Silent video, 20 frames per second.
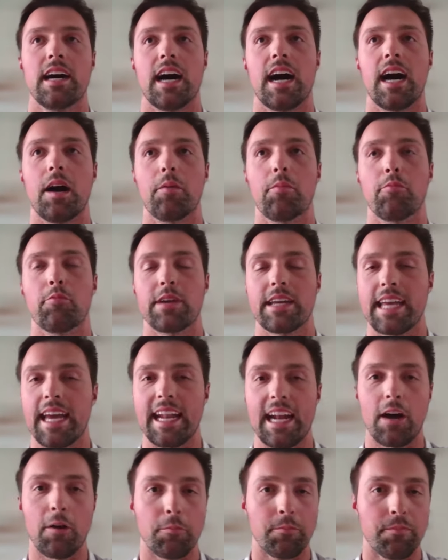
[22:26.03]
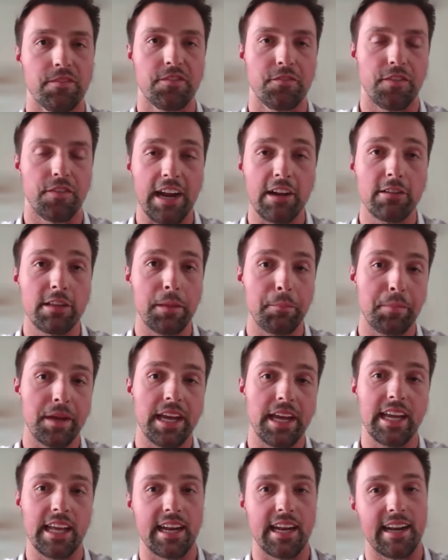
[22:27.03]
Um, we get out fairly
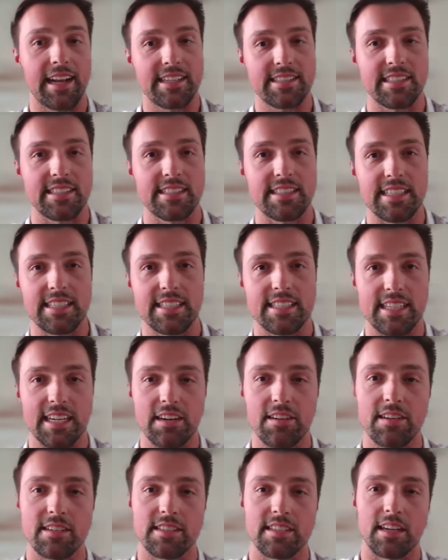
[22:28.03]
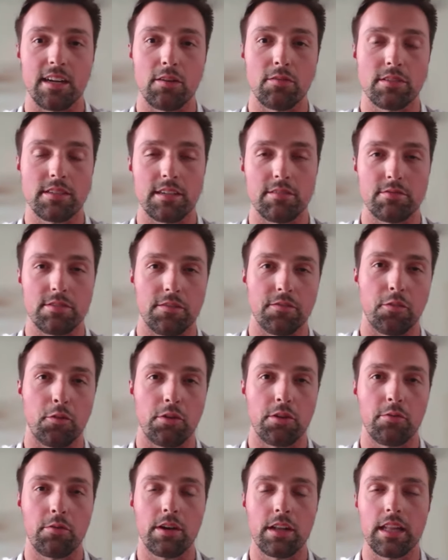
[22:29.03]
big in an SEC series. You know, it was a
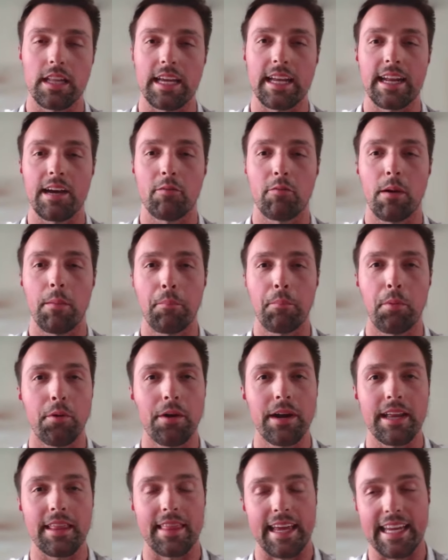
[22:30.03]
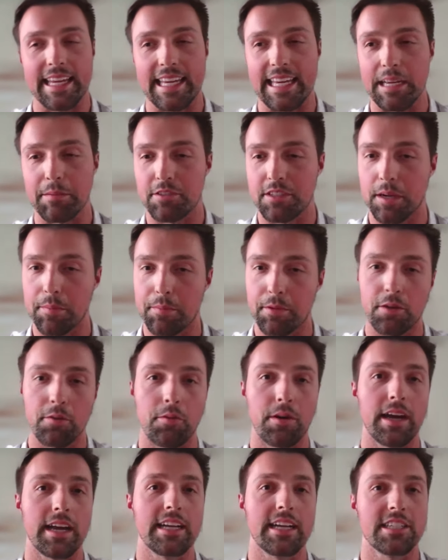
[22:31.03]
four to one lead at one point. They keep mm-hmm. chipping
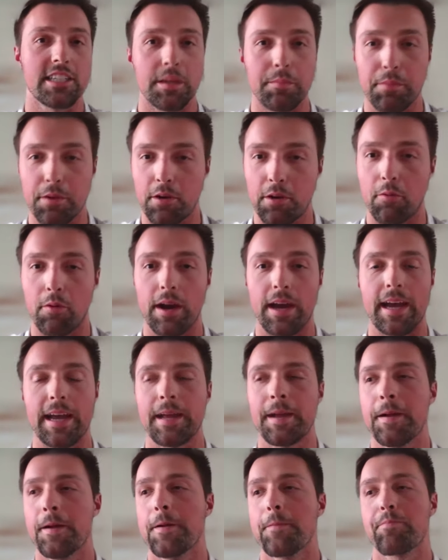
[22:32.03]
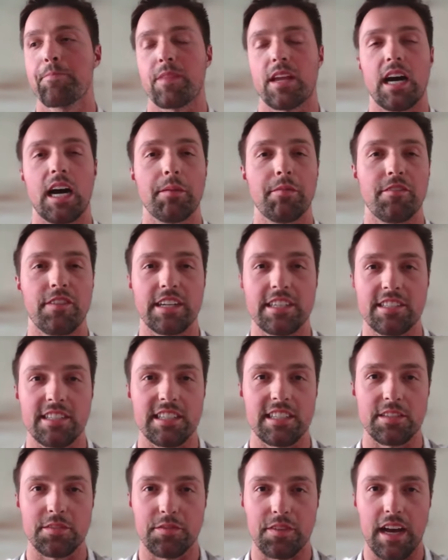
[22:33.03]
away, chipping away. Um, eventually,
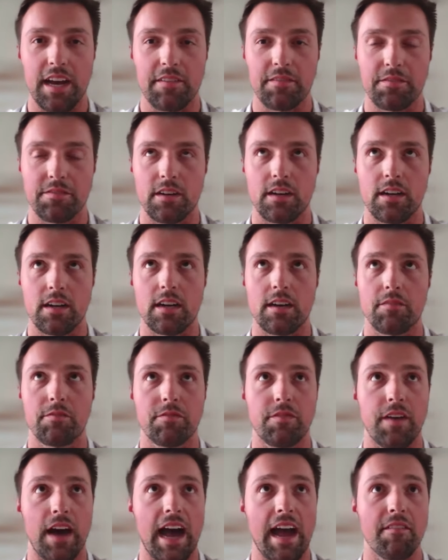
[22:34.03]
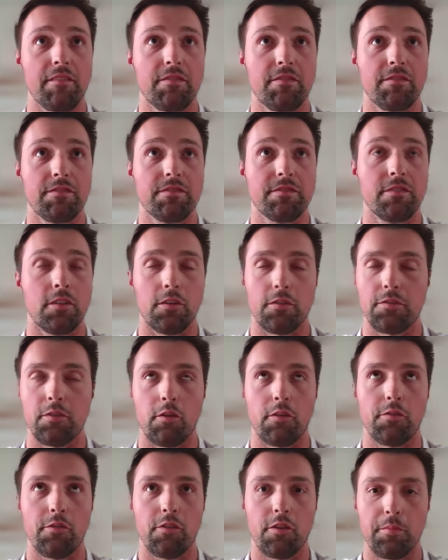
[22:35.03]
it's a five uh, five or
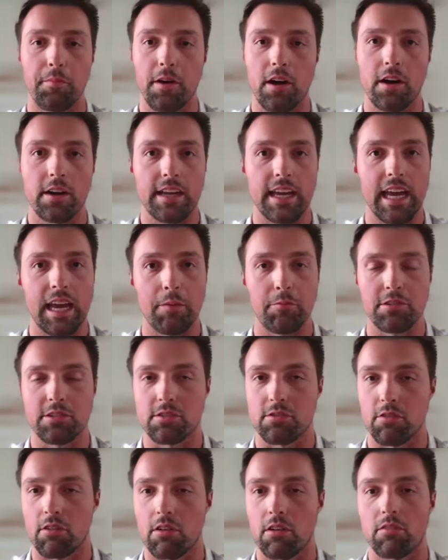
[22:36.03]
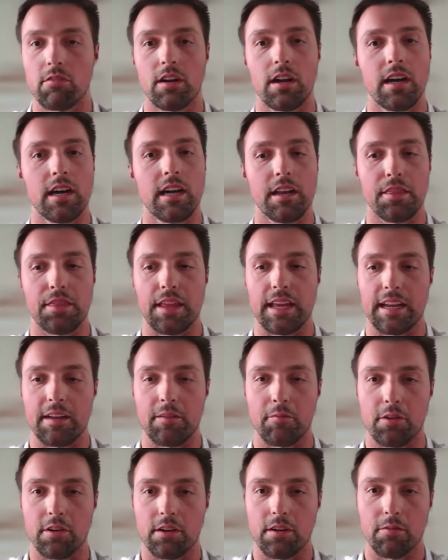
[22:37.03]
four four ball game. We score a run,
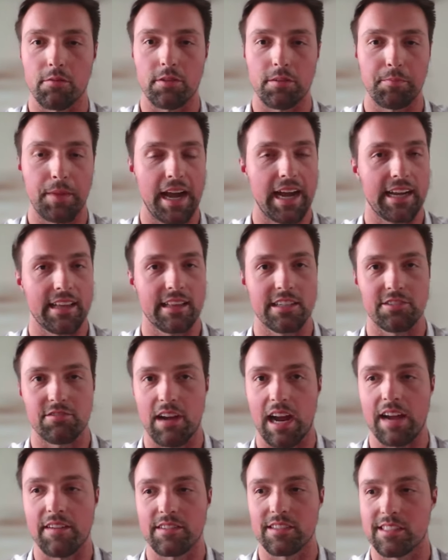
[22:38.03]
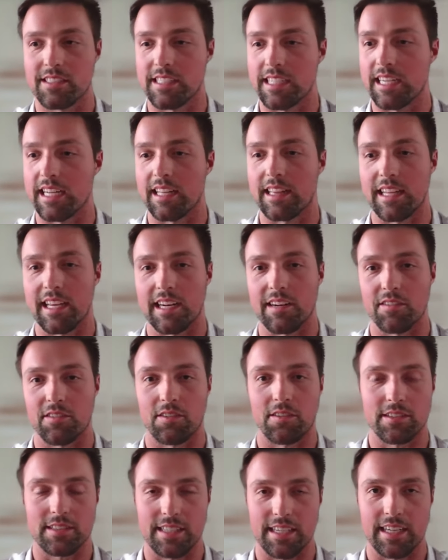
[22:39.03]
thinking we're we're back in the driver's seat, and then of
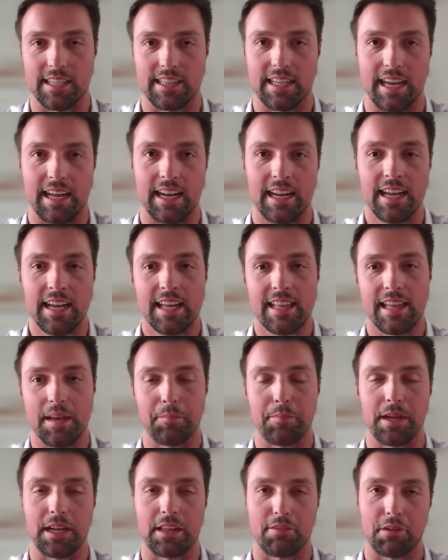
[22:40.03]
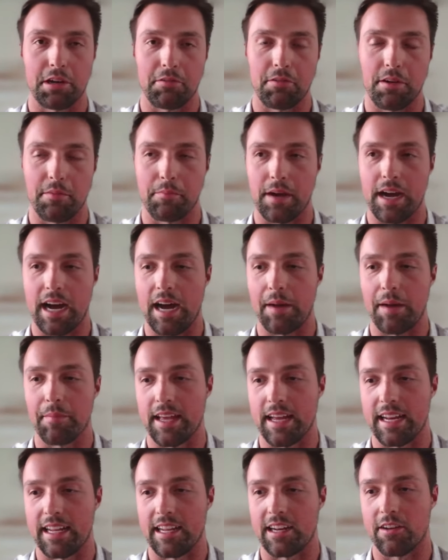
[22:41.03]
course they had that that big three run bomb
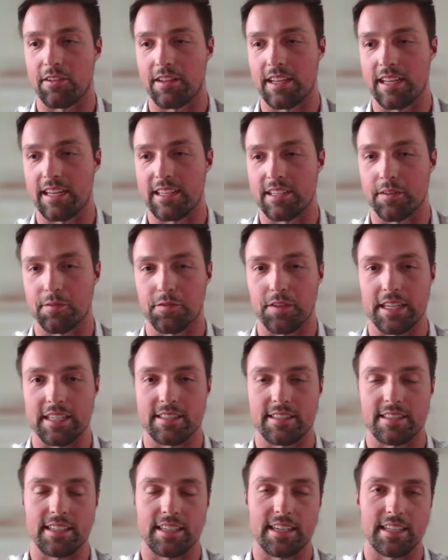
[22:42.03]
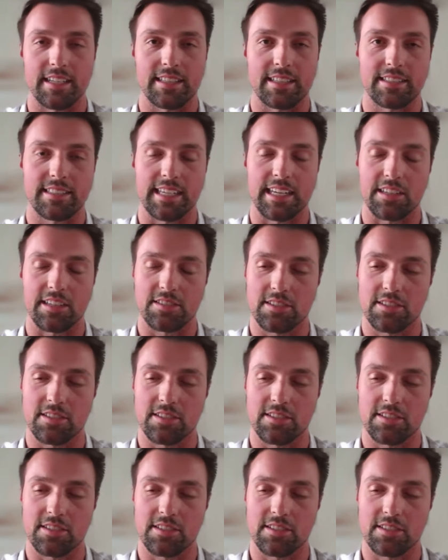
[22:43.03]
that you know that it deflates the the sale.